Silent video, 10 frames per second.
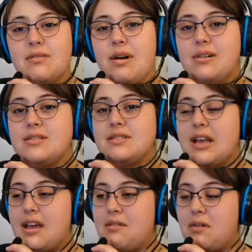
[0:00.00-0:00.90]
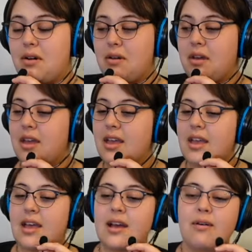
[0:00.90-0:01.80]
of all, second of all,
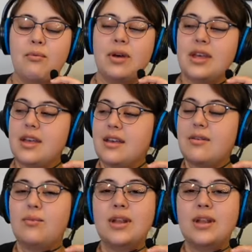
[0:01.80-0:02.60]
what,